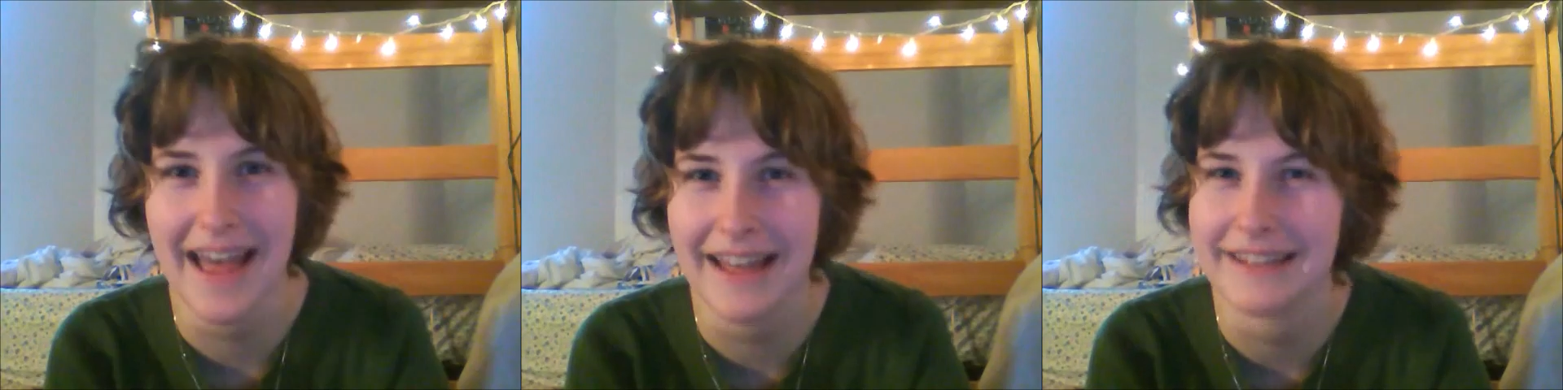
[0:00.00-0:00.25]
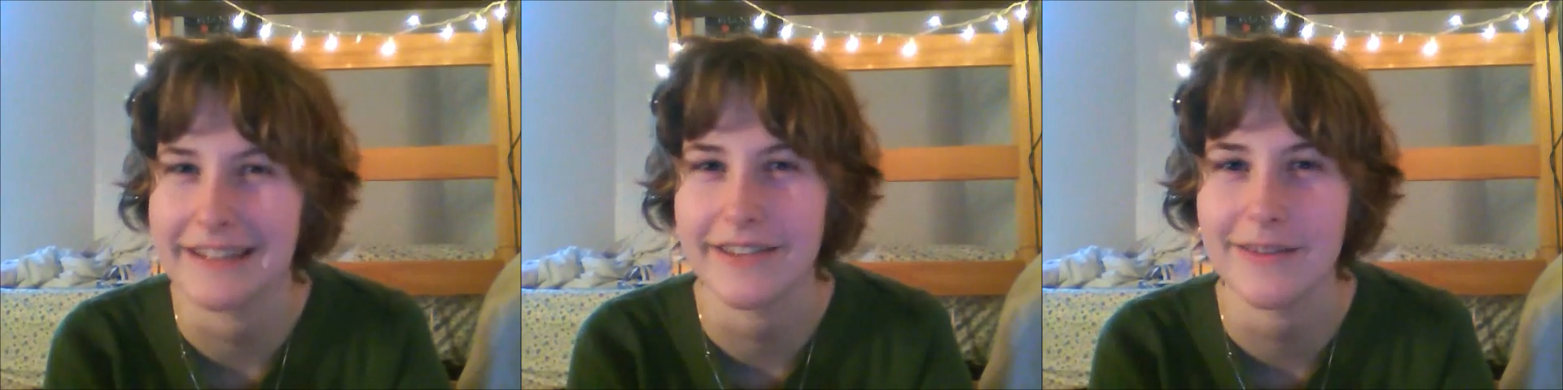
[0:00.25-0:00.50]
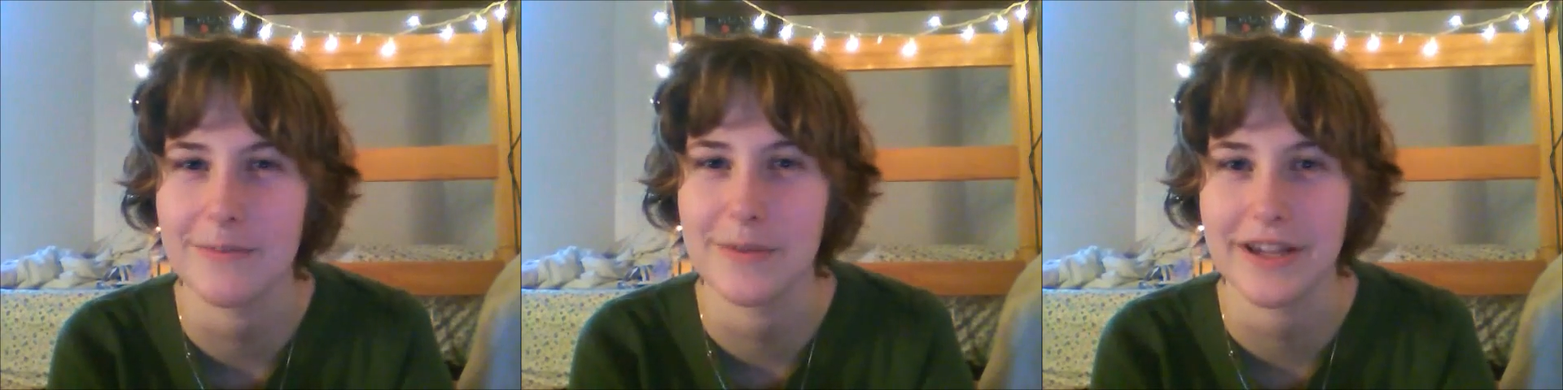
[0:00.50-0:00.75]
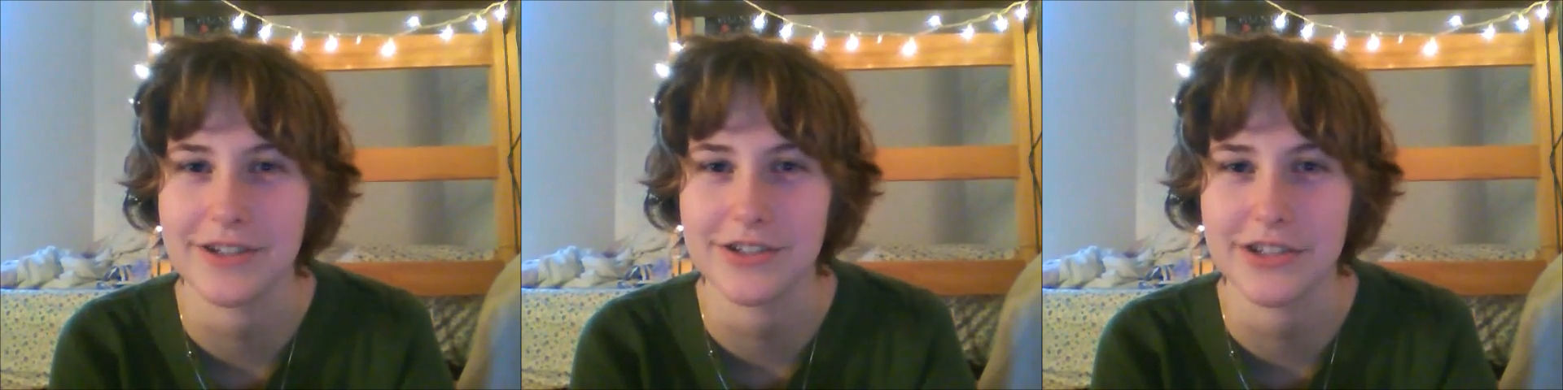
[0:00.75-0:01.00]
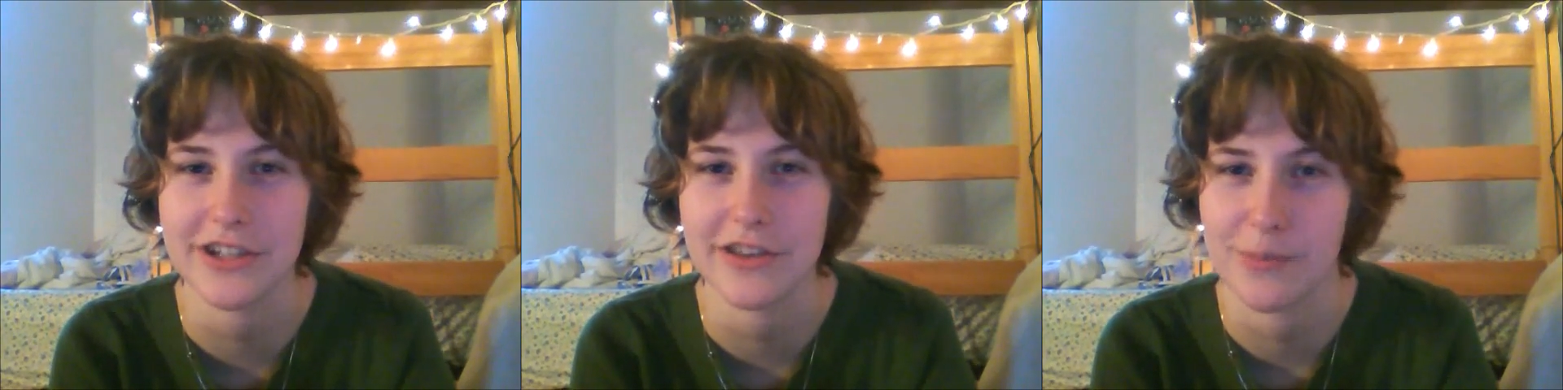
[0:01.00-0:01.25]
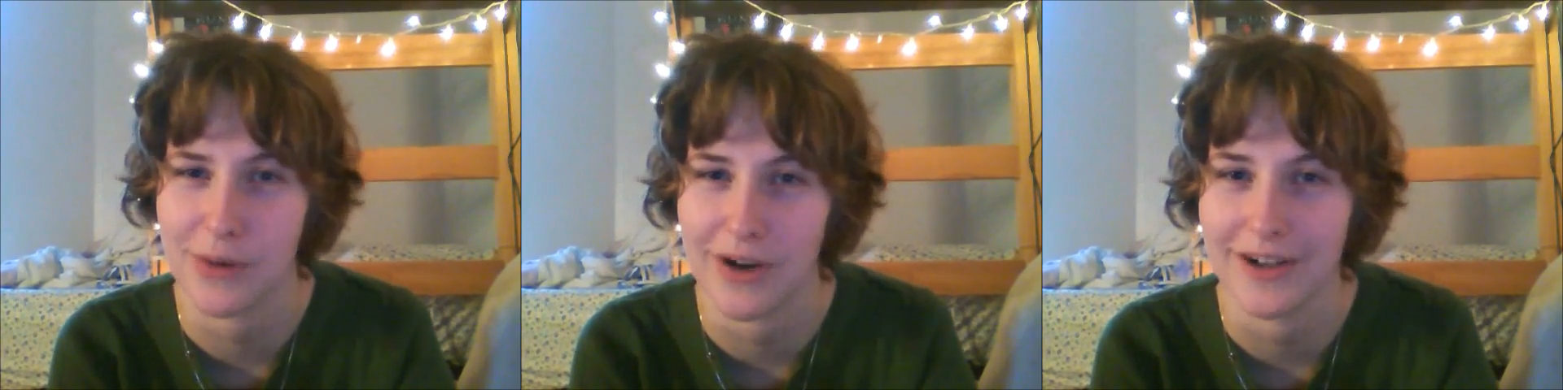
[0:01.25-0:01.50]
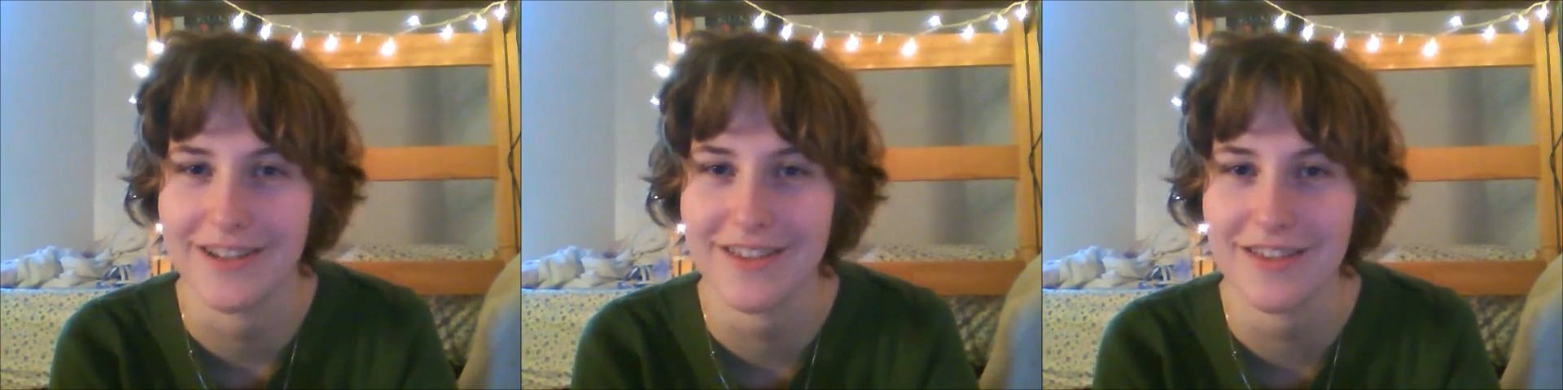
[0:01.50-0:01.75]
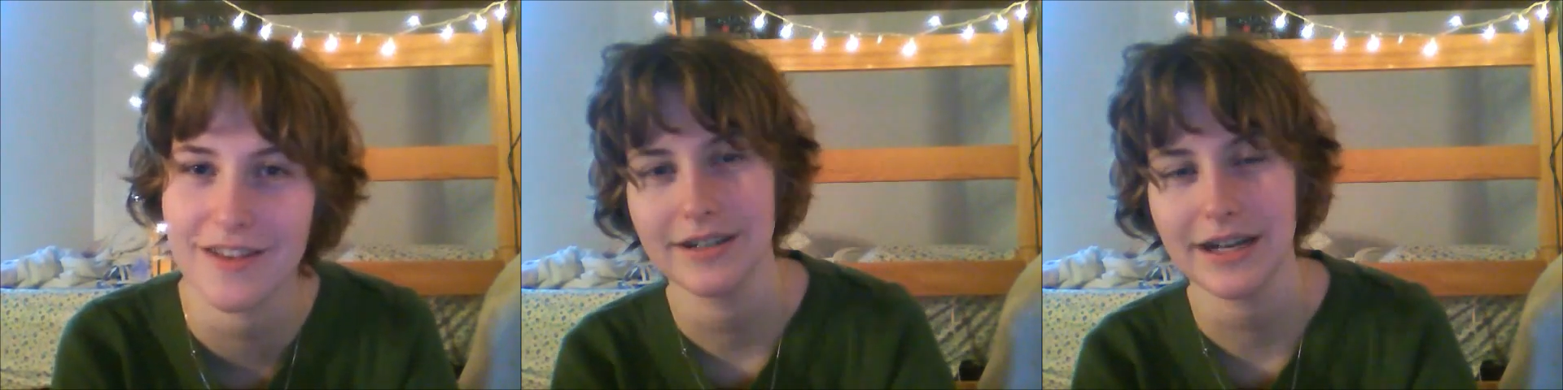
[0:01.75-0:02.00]
Katniss, because she's a
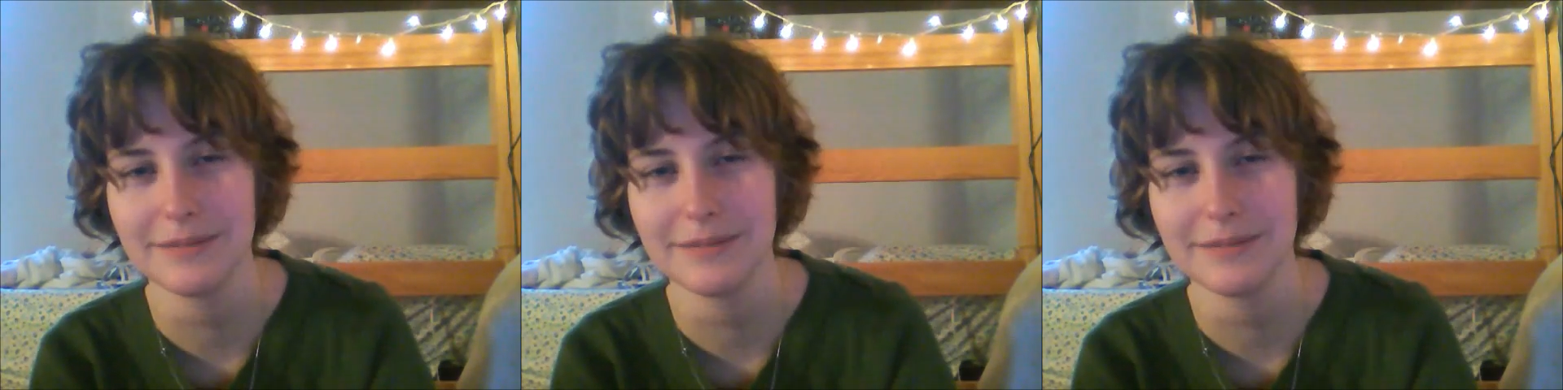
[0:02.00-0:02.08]
boss.